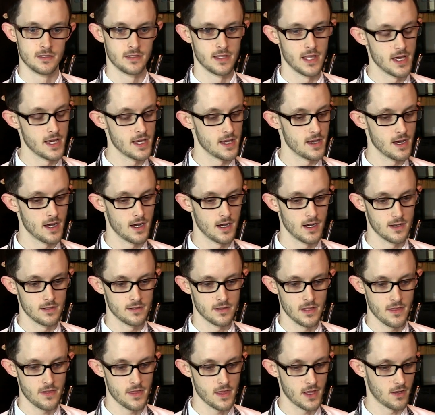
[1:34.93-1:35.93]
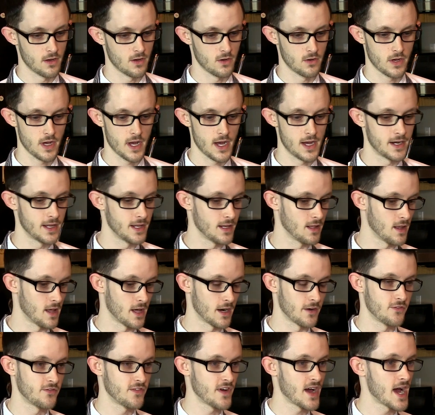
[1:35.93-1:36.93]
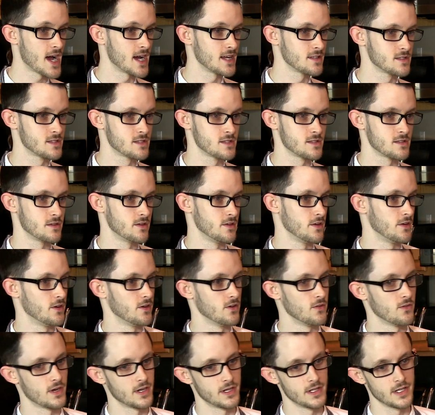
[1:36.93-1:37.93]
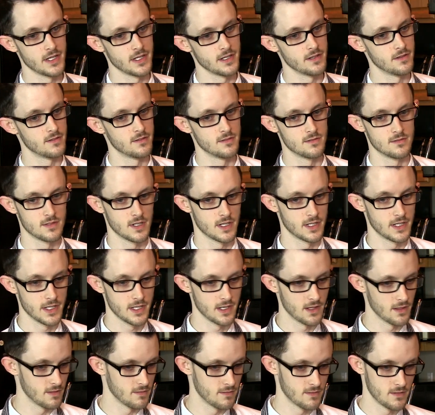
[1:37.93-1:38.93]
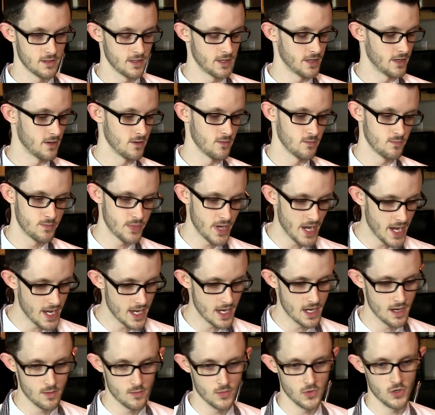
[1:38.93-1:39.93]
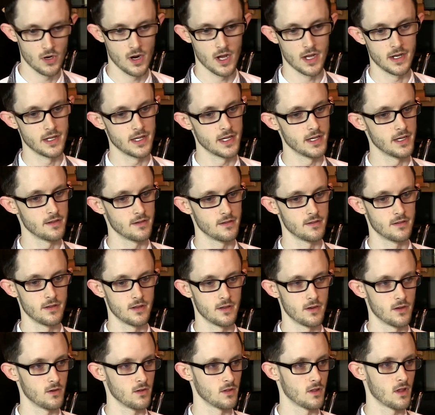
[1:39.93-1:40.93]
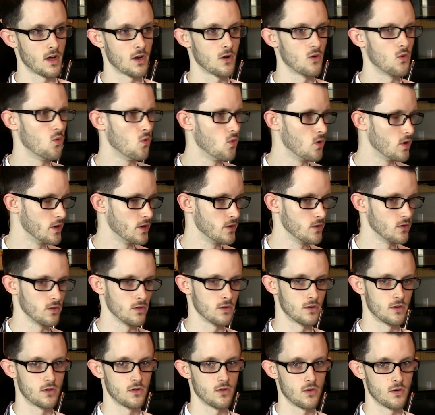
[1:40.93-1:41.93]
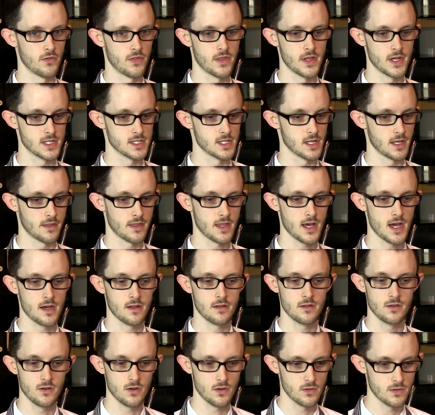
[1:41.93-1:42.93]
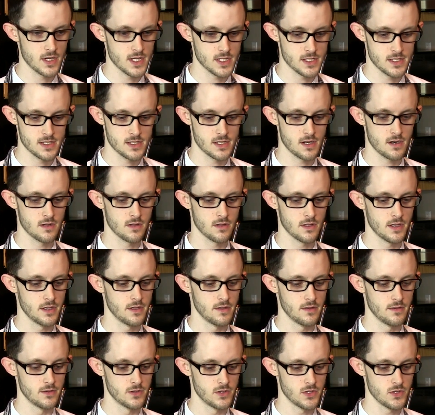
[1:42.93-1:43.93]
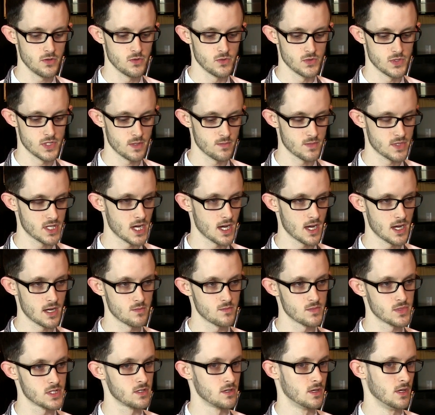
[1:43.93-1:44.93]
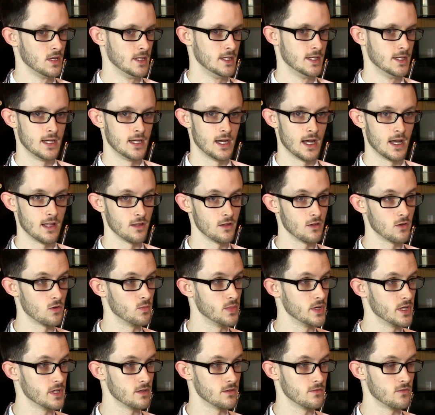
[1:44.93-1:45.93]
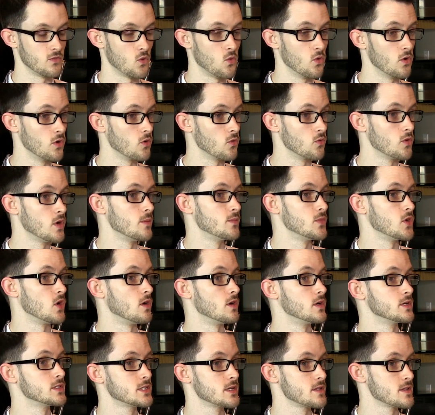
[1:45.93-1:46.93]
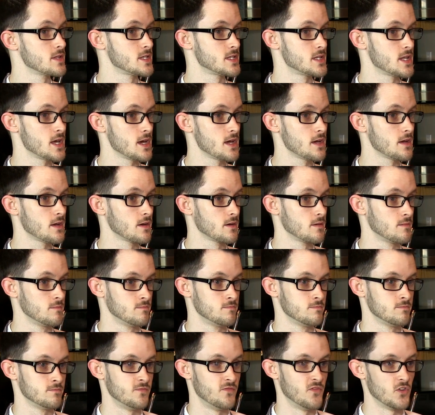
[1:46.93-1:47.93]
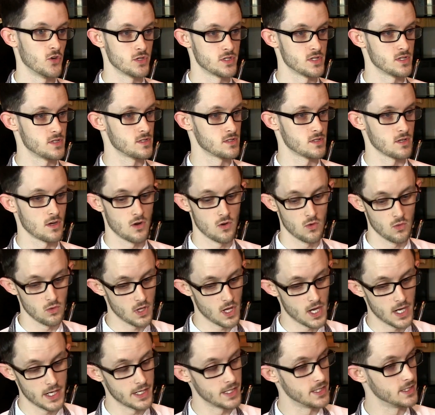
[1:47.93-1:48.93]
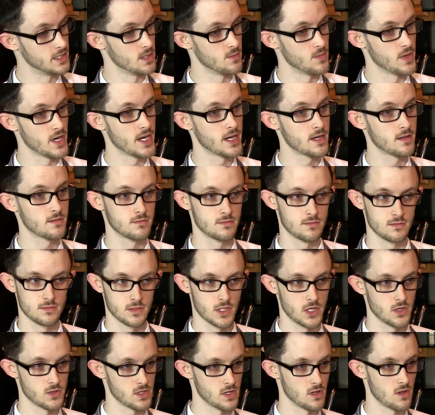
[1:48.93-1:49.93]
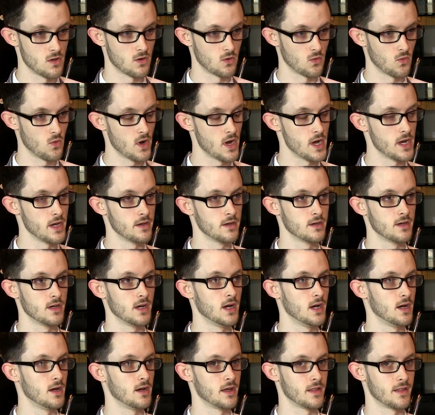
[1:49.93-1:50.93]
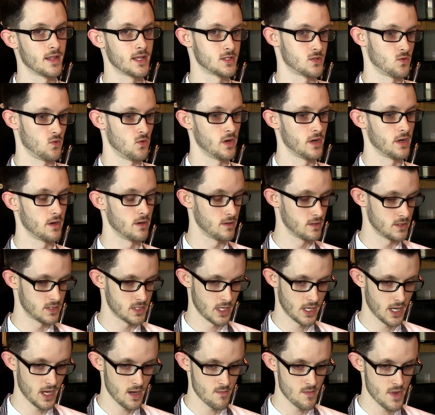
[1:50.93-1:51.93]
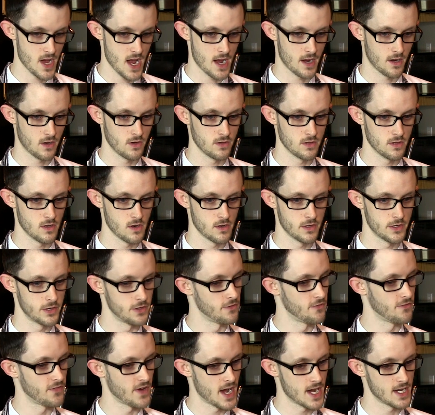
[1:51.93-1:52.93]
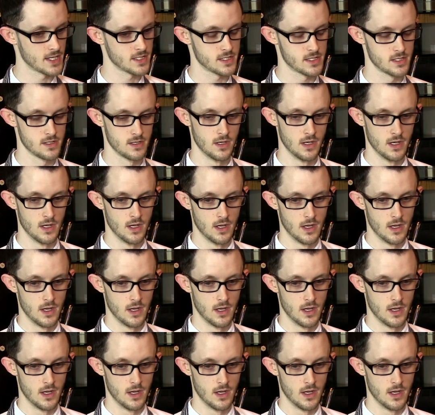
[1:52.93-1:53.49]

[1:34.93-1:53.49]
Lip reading: They think, okay, I need a lot of fats, I need a, Pam, or I need, a lot of oil or things like that. You don't necessarily do. Sometimes a little bit of oil rubbed onto the steak versus a whole lot in the pan goes a long way. And that's a way to cut back on your fats.